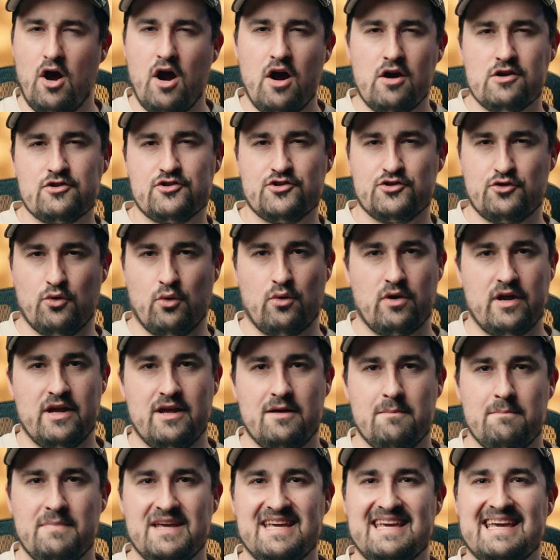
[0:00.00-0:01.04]
our story
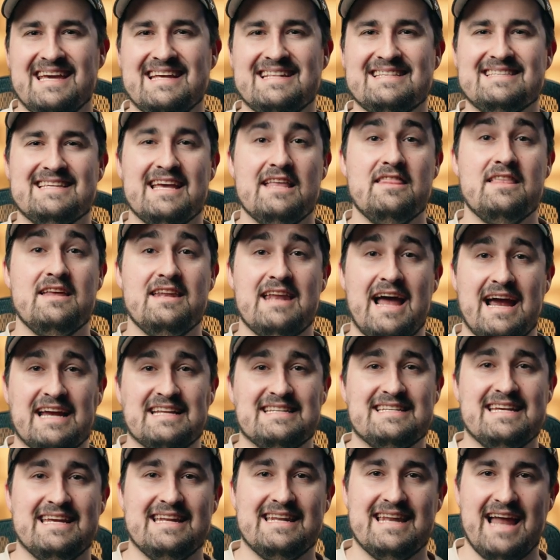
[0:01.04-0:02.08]
begins in the
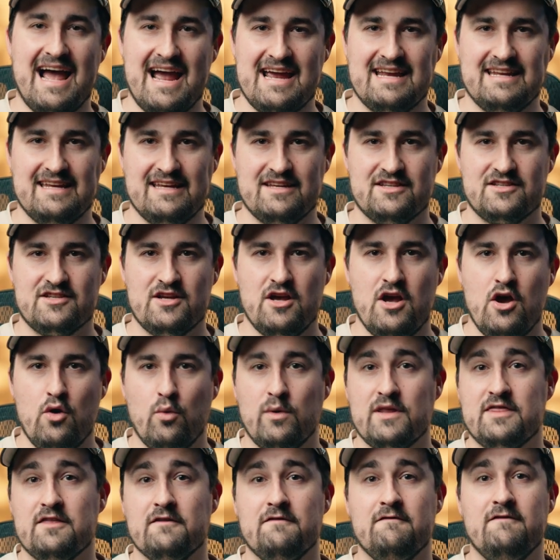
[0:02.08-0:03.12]
1990s,
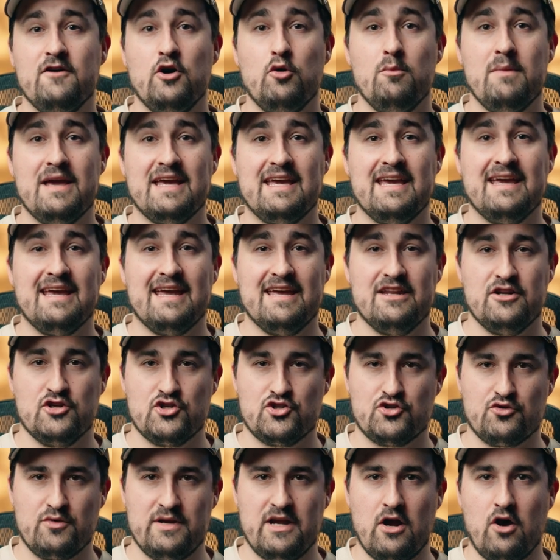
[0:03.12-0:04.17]
with the filmmaking
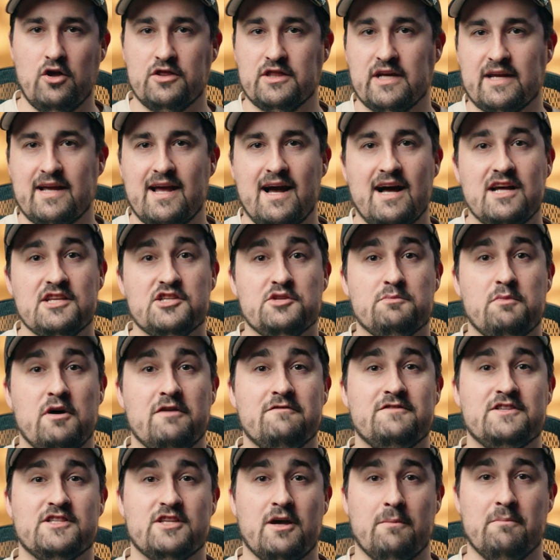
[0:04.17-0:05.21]
industry on the cusp
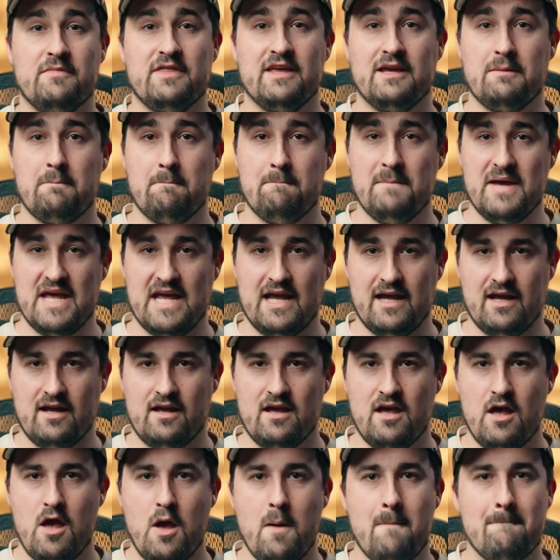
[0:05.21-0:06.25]
of something
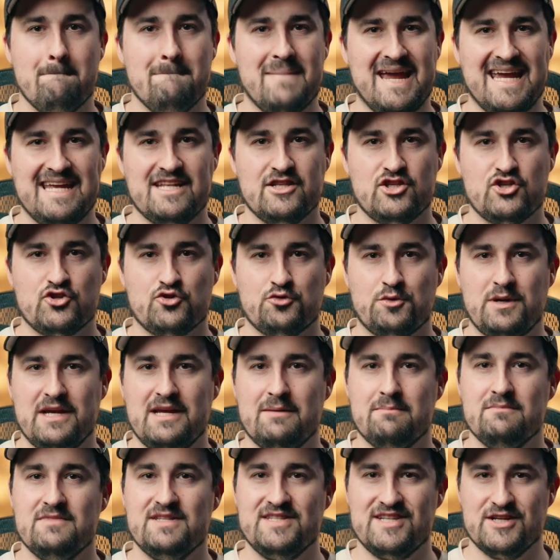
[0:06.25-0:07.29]
big:
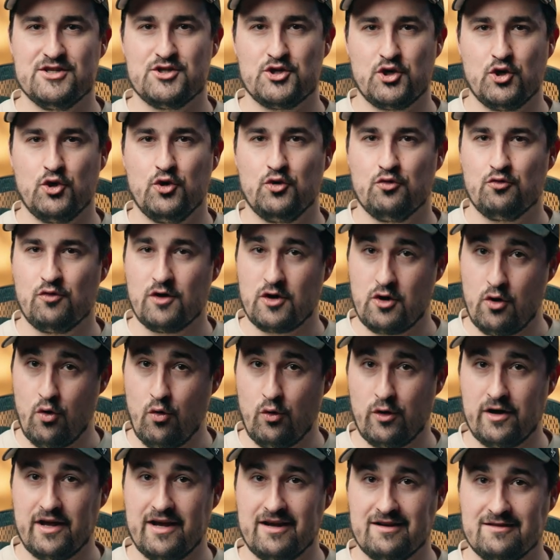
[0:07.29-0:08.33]
mainstream digital
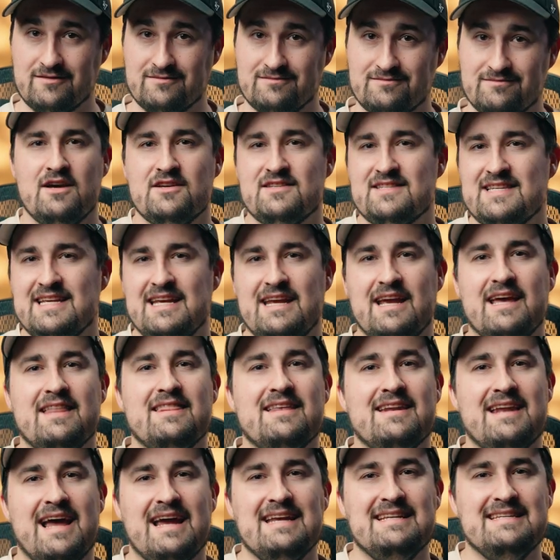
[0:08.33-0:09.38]
recording. See, in
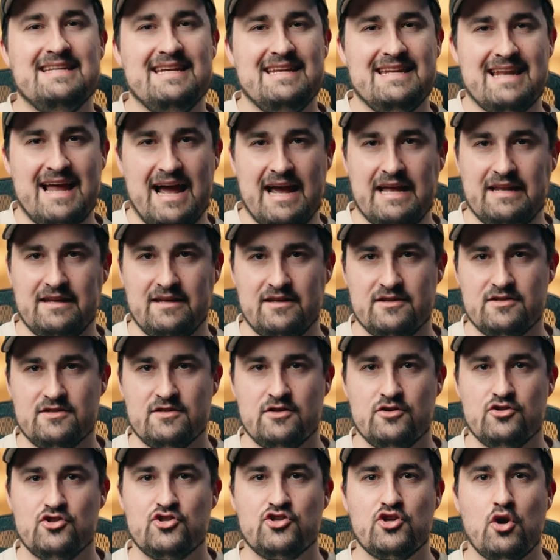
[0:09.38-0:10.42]
the 1990s,
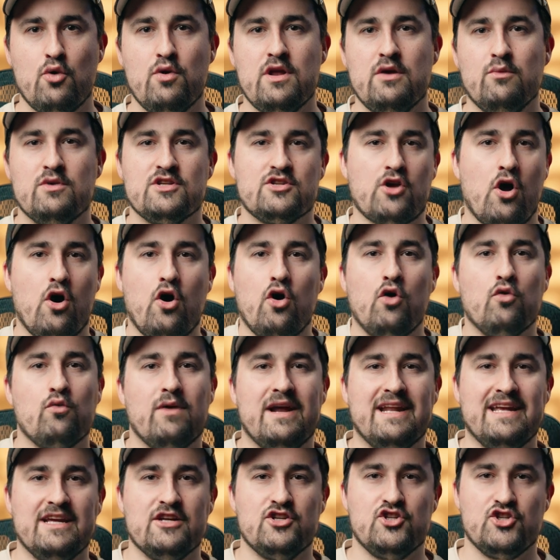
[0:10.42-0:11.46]
Sony was
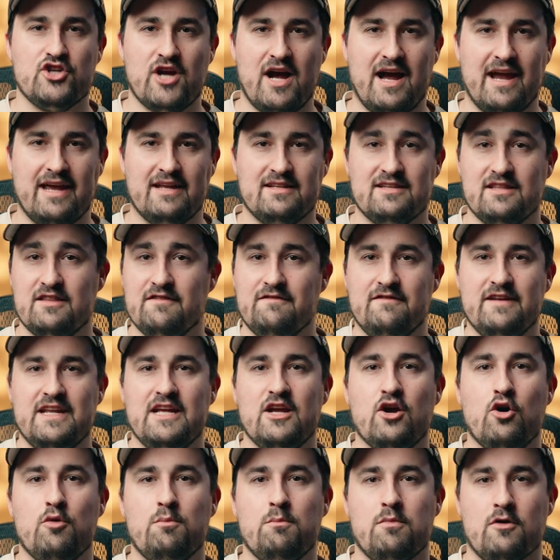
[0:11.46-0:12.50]
already a giant in the
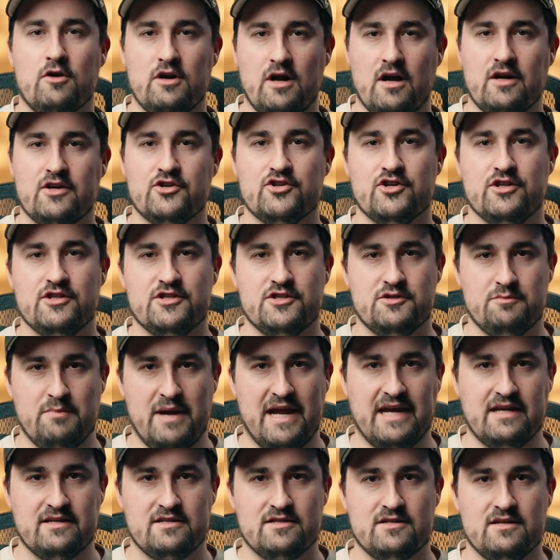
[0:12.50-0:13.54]
video production
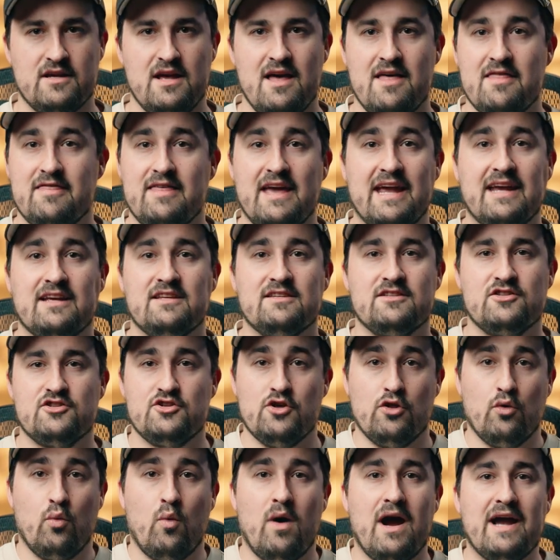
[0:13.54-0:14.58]
space, thanks
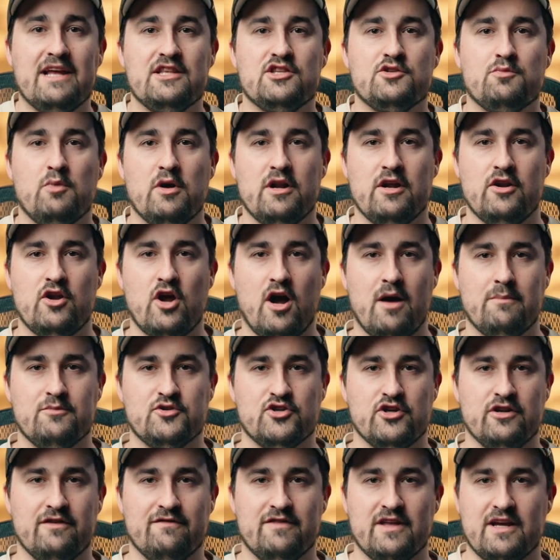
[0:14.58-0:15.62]
to the widespread
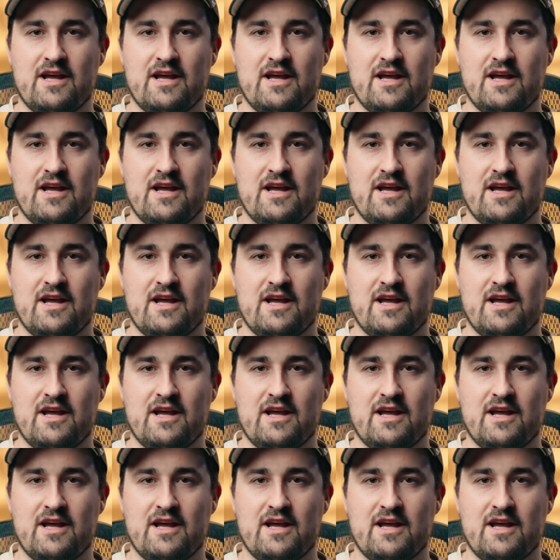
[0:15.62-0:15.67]
adoption of the